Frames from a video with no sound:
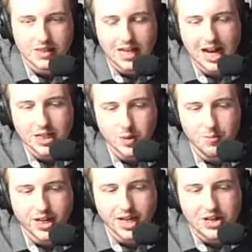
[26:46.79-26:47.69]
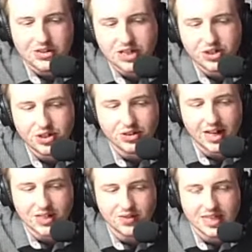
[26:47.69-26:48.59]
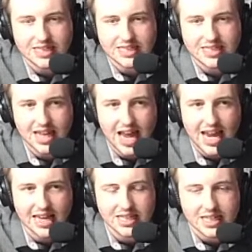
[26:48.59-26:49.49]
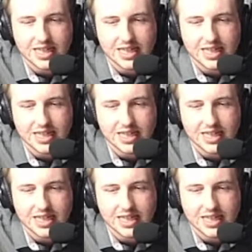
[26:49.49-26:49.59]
as we're bringing you these two last races delayed